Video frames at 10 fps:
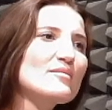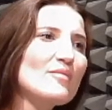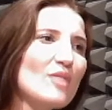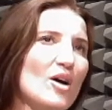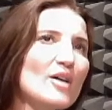
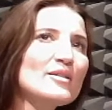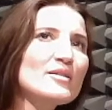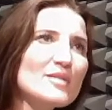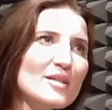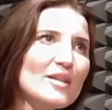learn
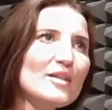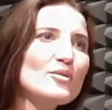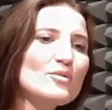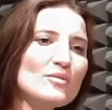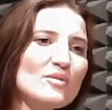to
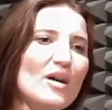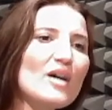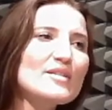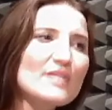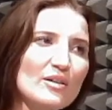heal
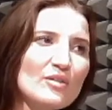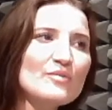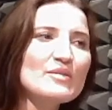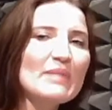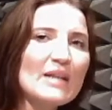ourselves
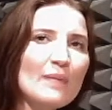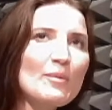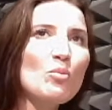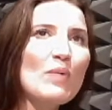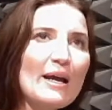and become
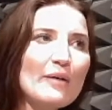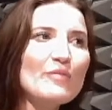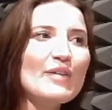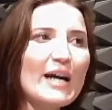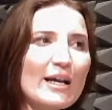aware of
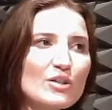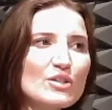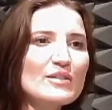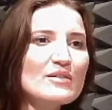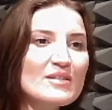our
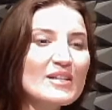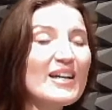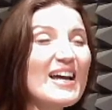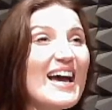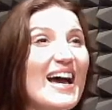actions.
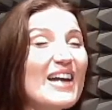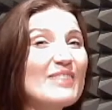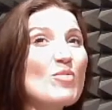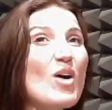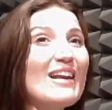And
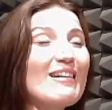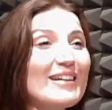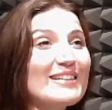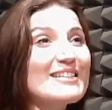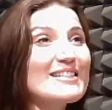what I
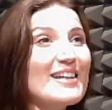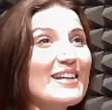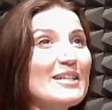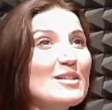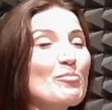like to say
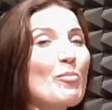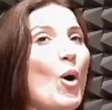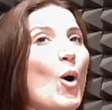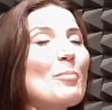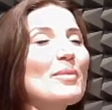is
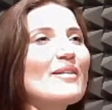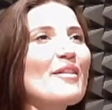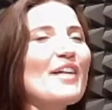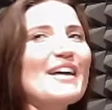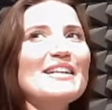pop
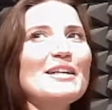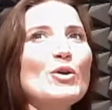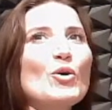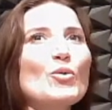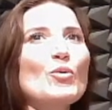that
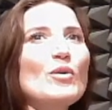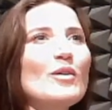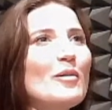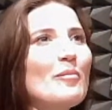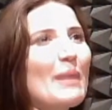ego
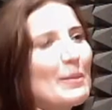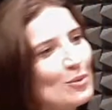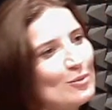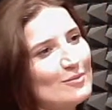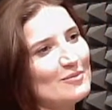
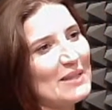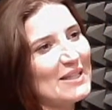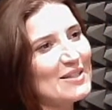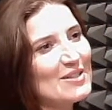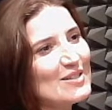bubble,
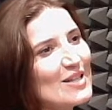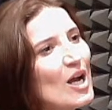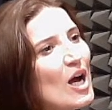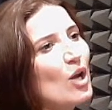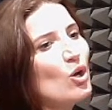because
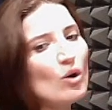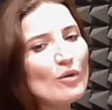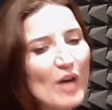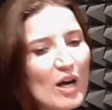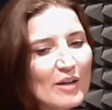a lot of
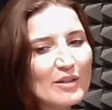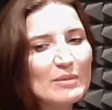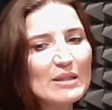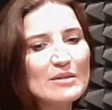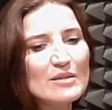
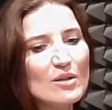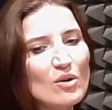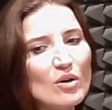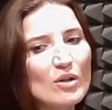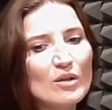arguments, a
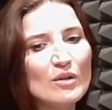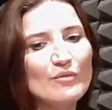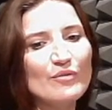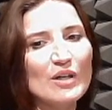lot of